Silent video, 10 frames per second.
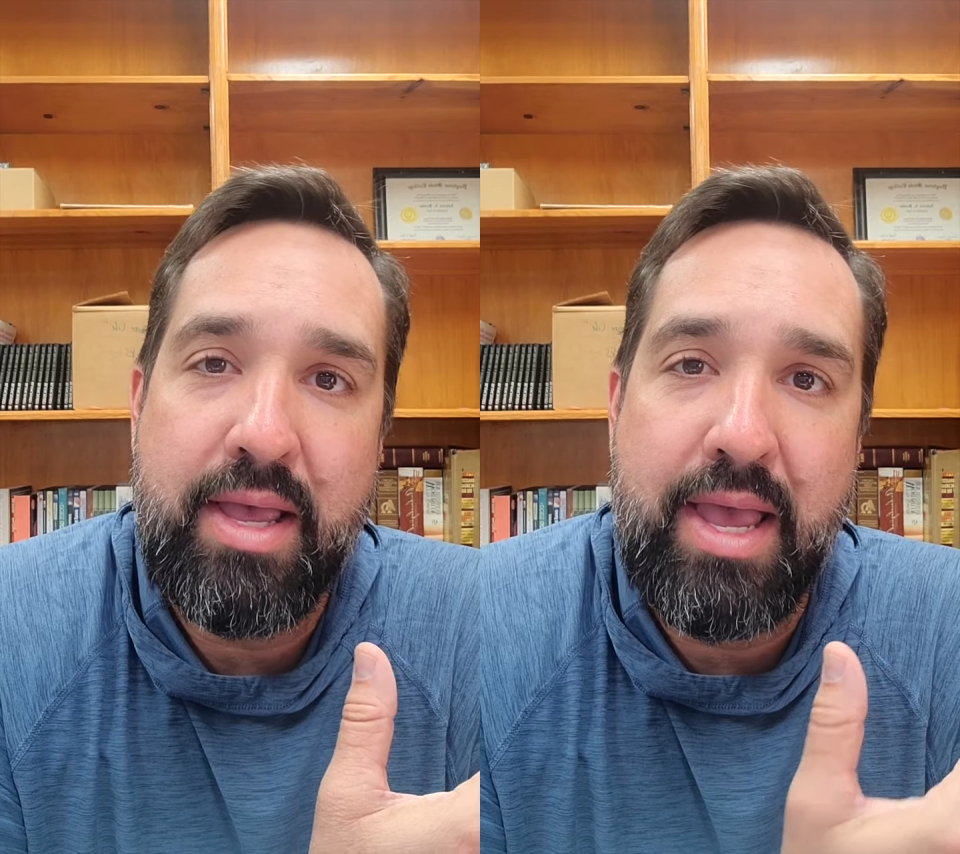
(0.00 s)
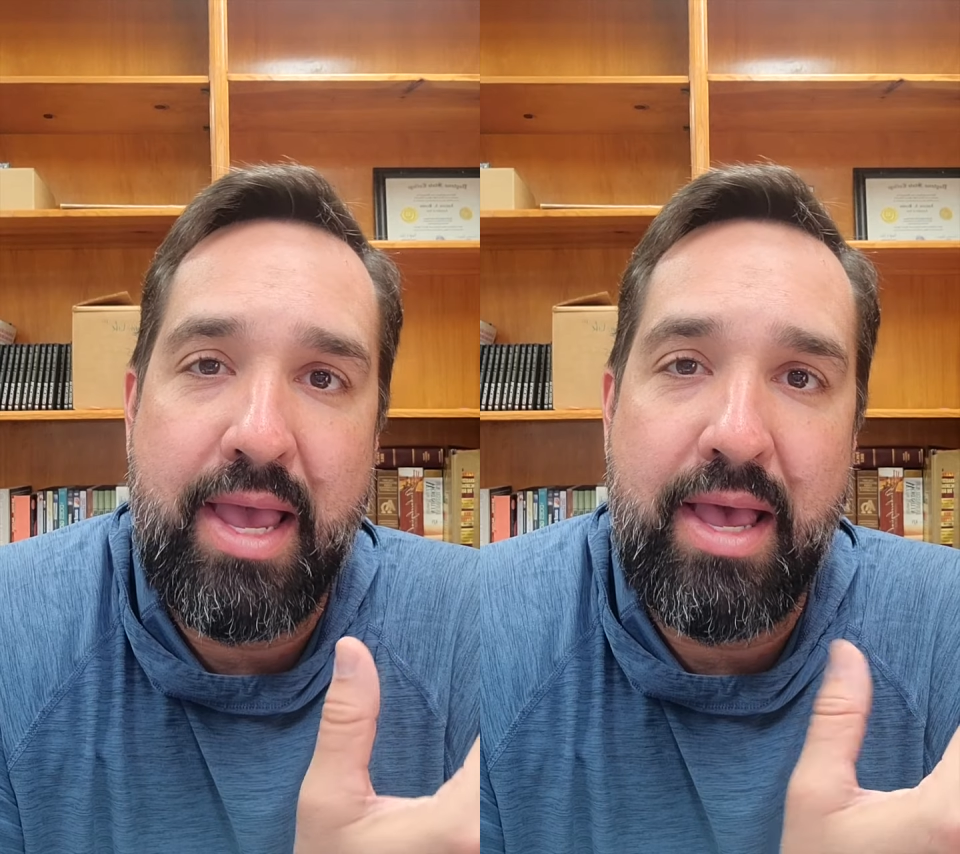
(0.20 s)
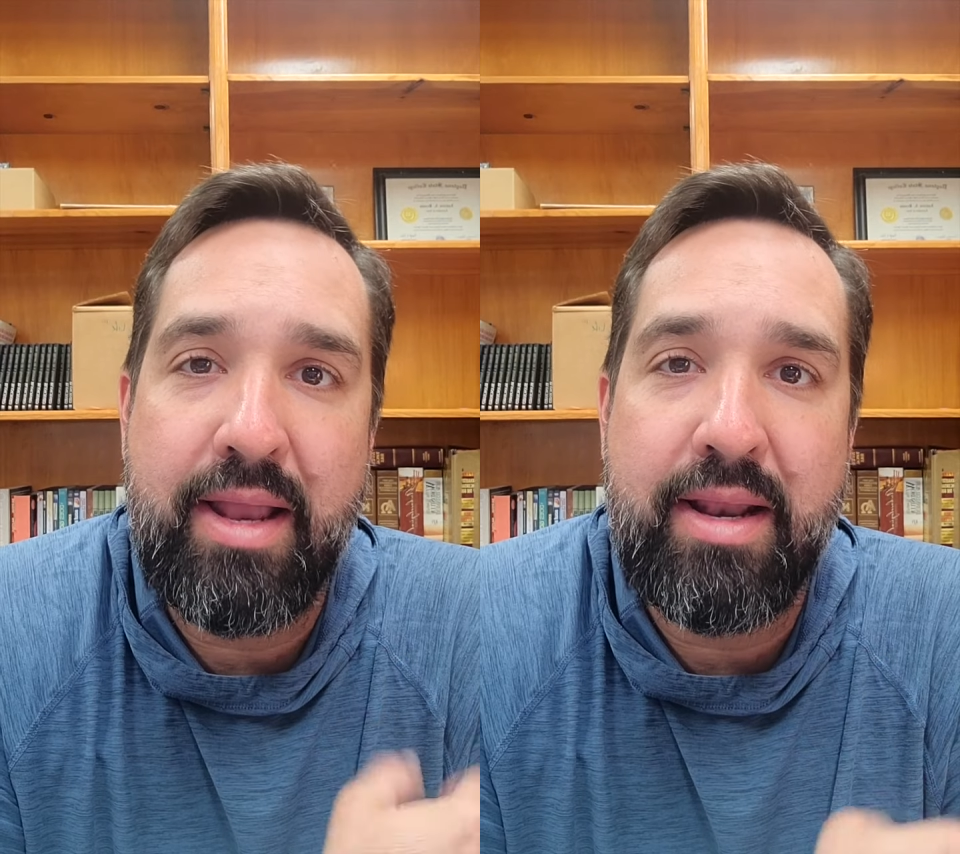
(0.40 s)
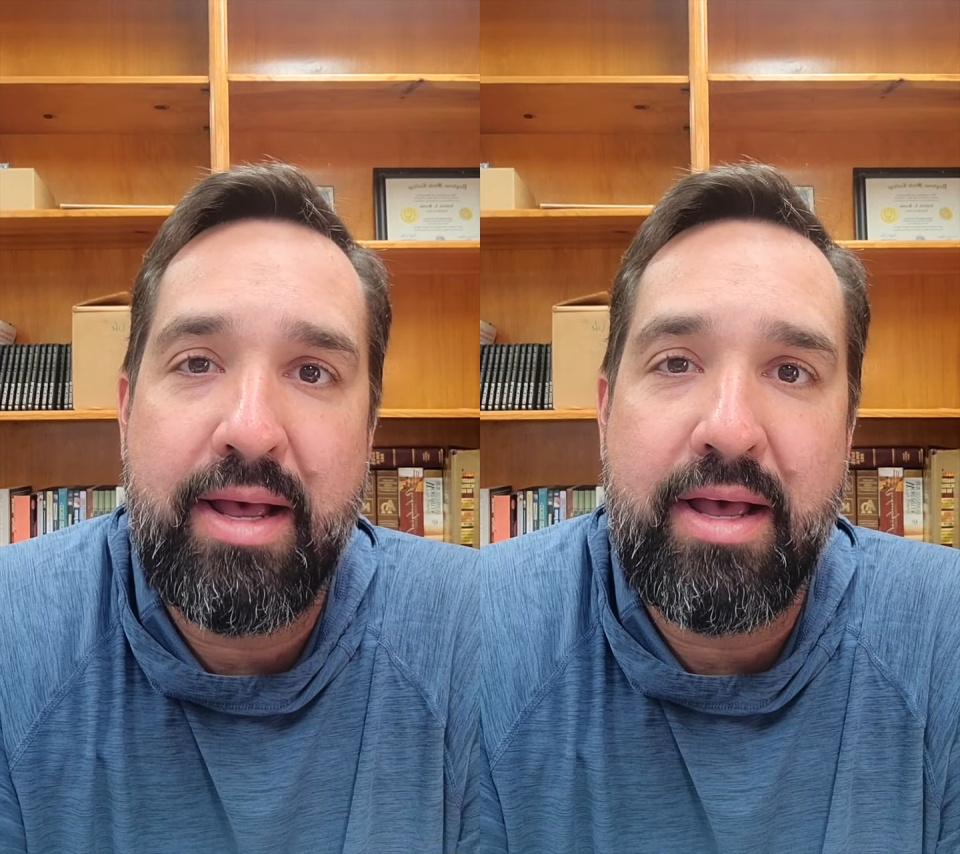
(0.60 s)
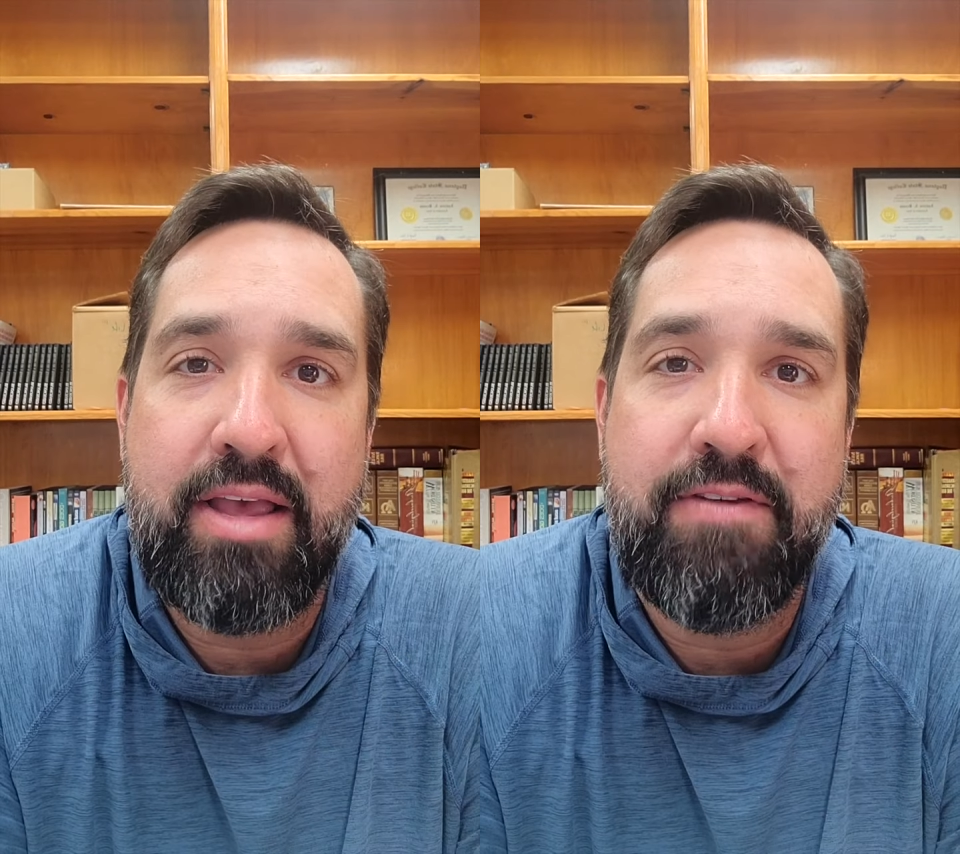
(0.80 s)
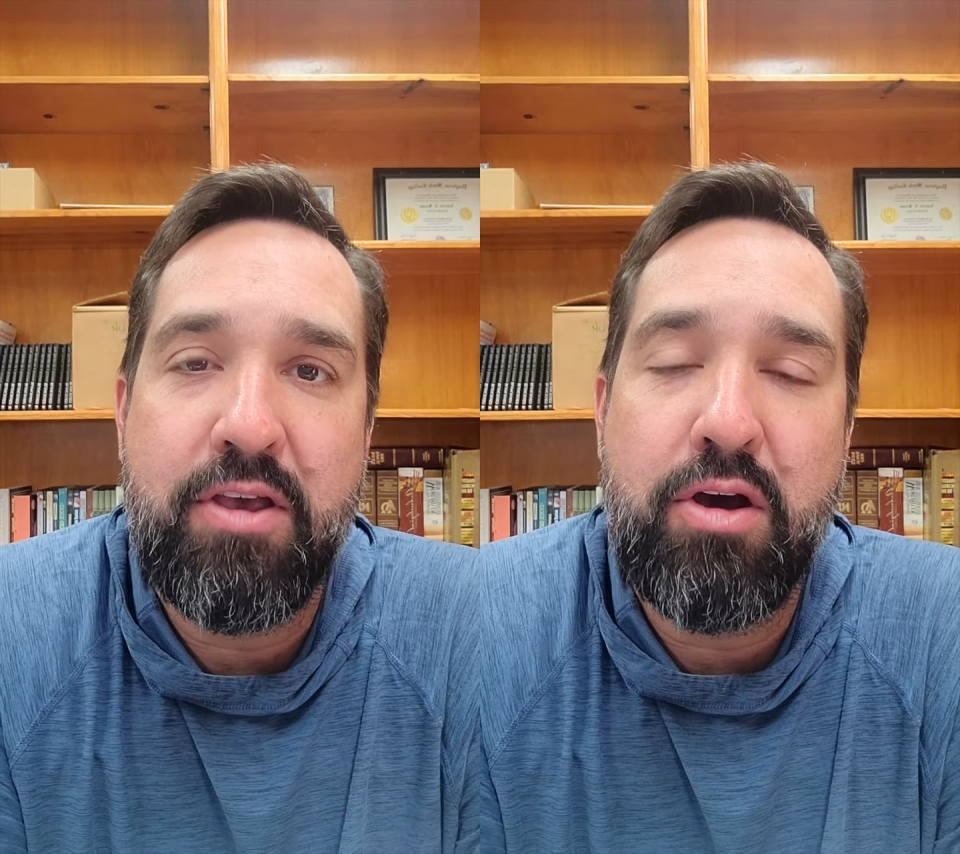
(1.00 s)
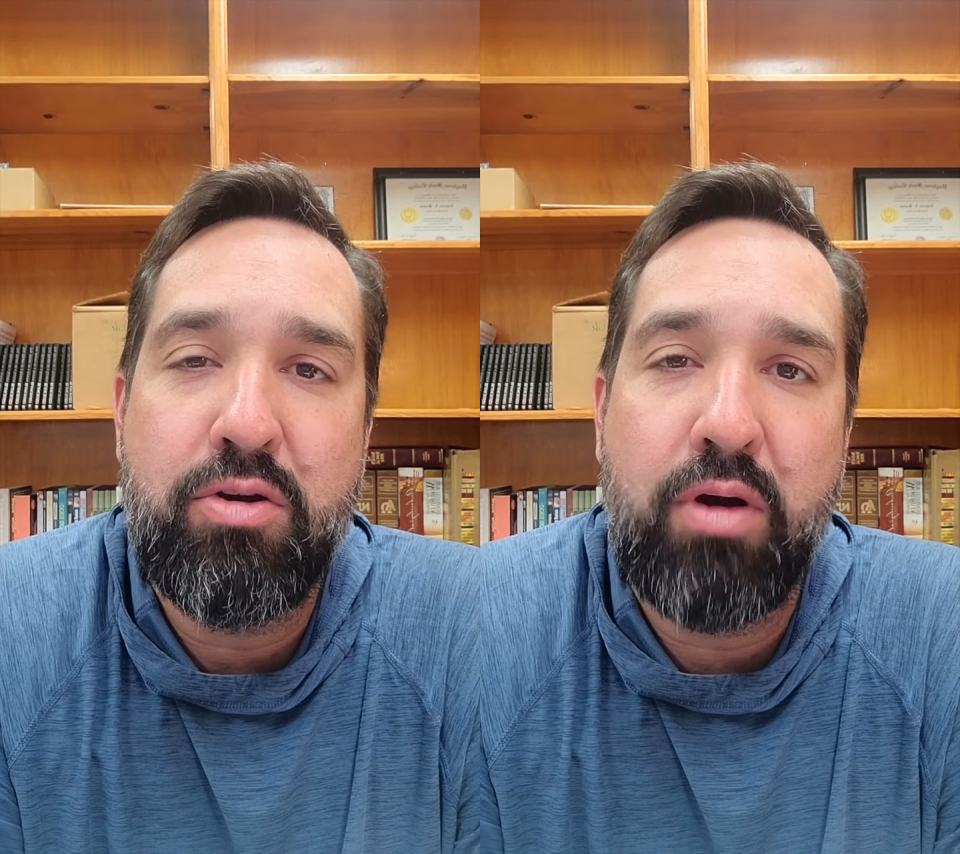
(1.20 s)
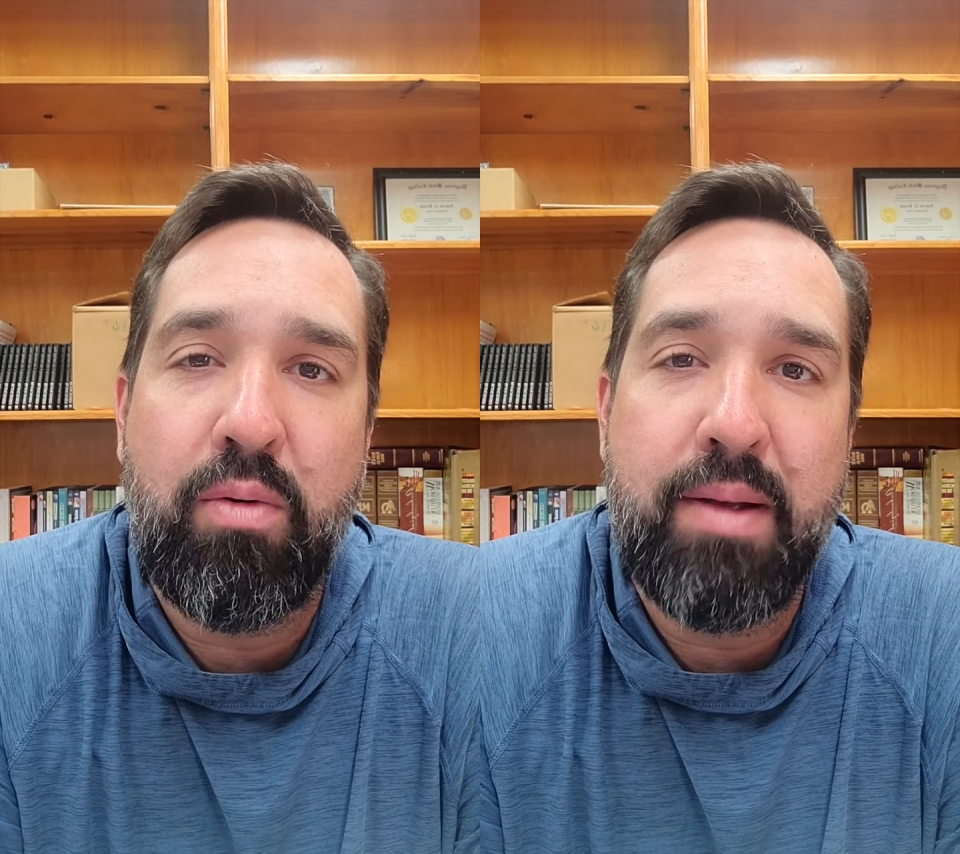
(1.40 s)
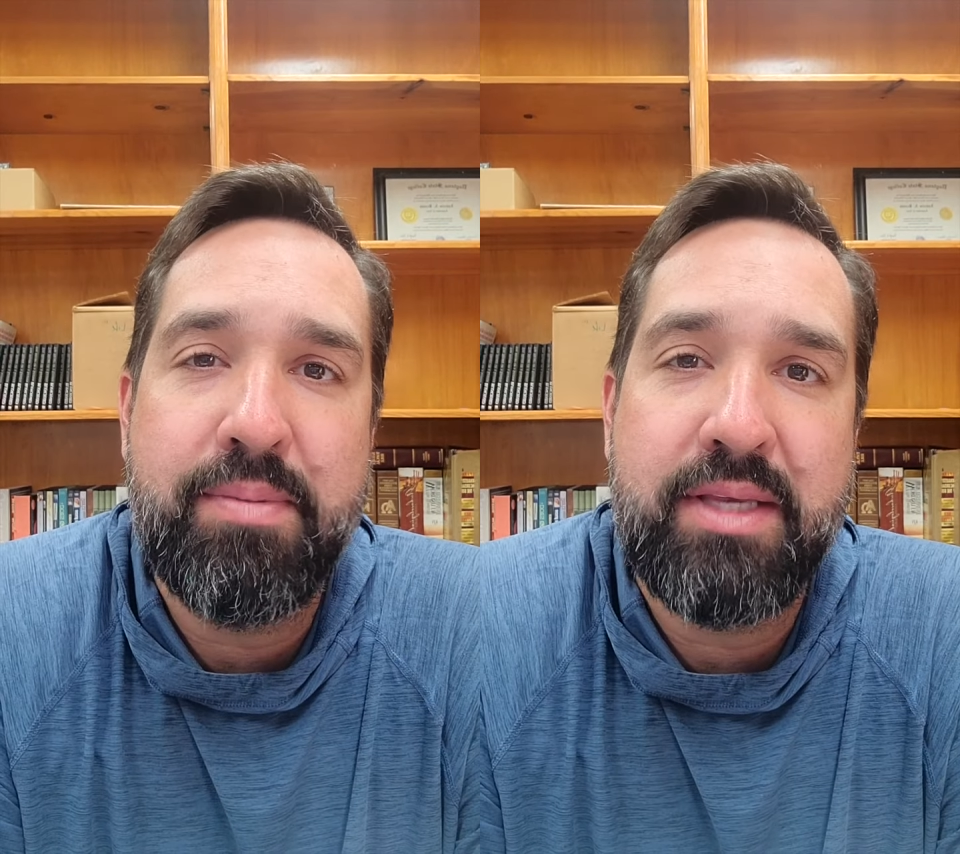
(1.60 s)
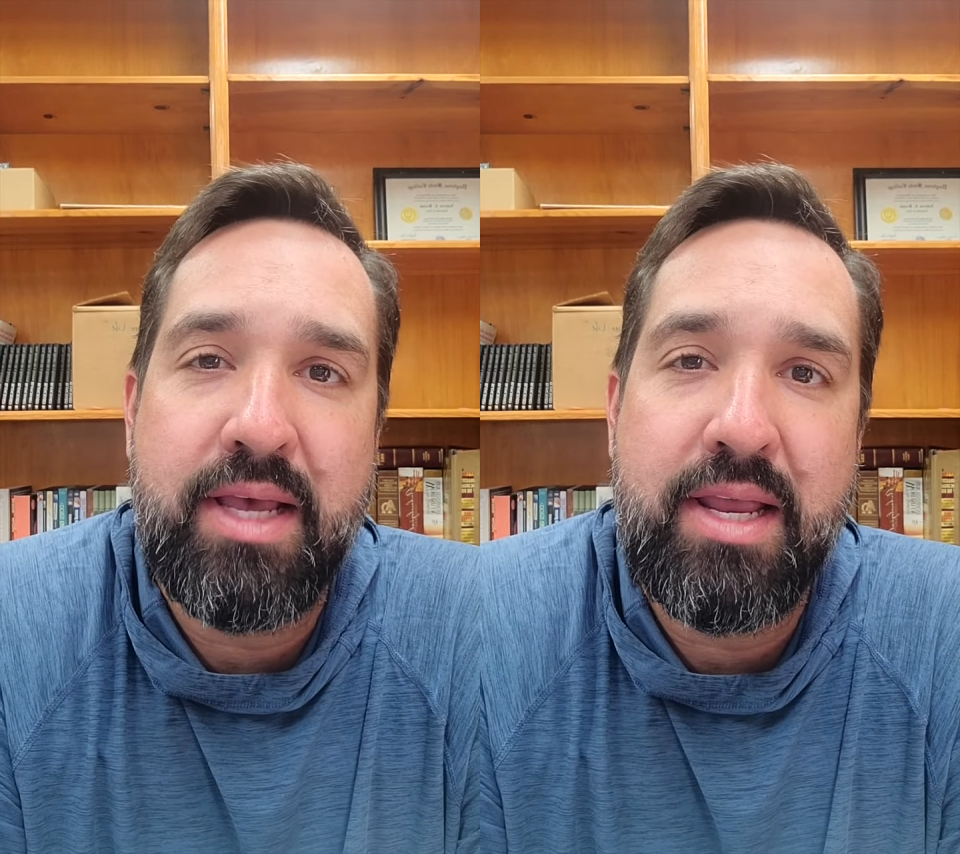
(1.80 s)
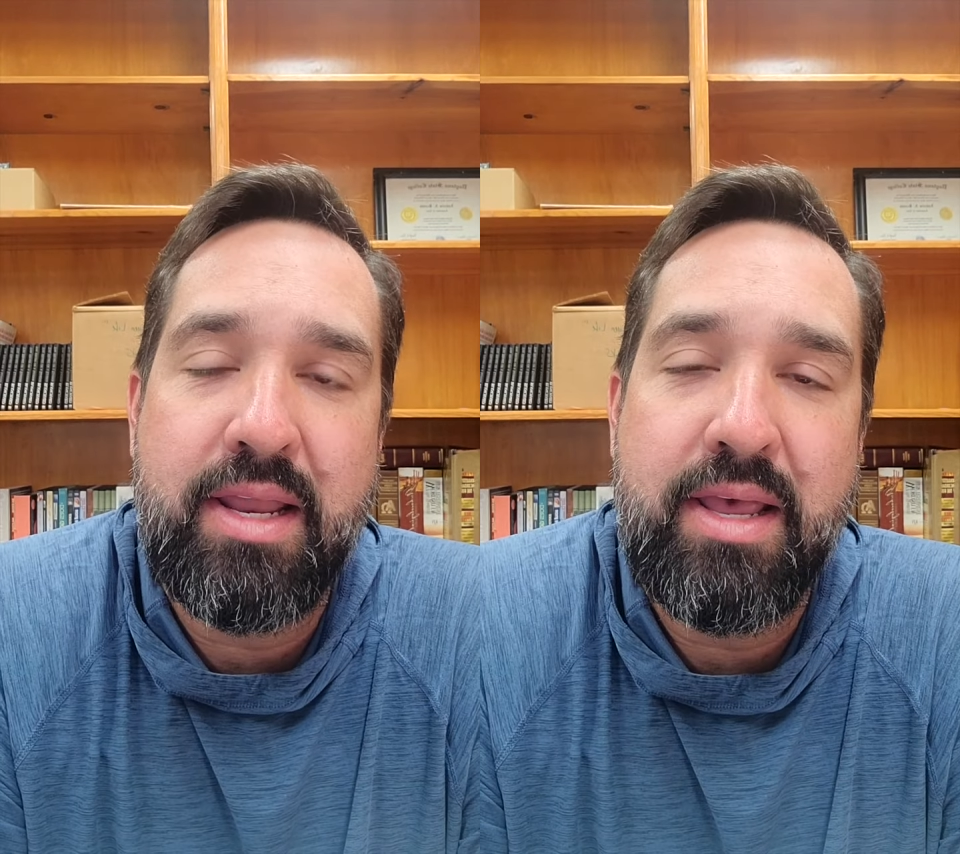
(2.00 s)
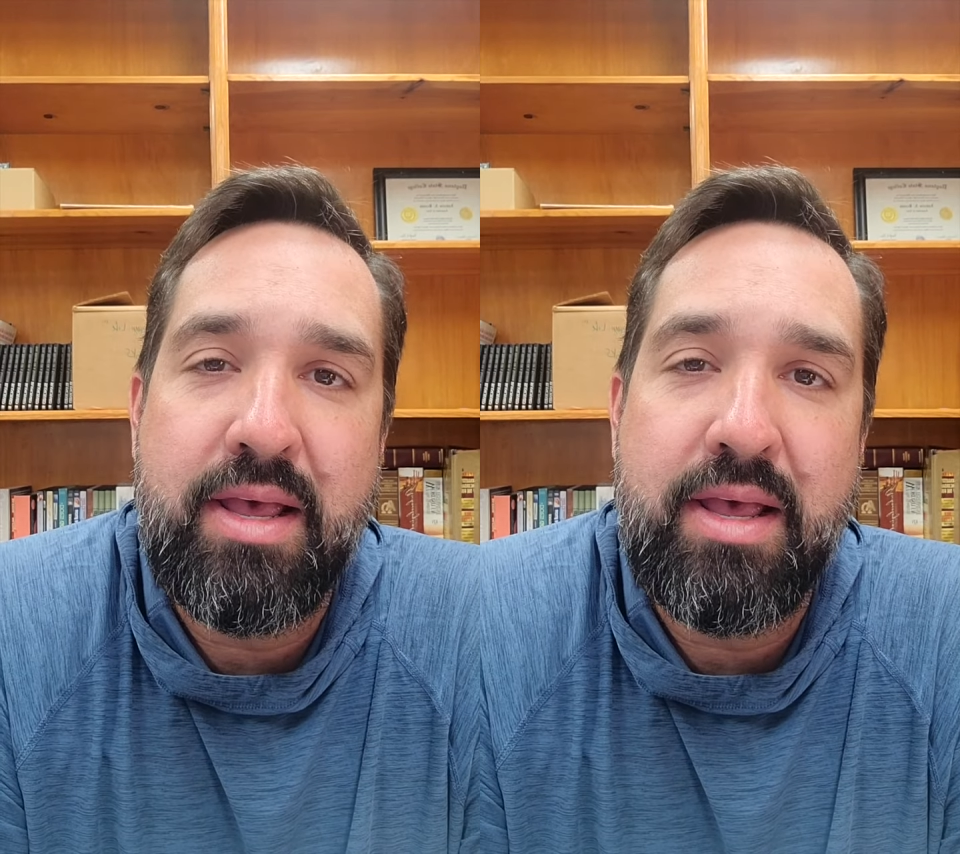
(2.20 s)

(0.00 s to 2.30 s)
And uh, if you go to our website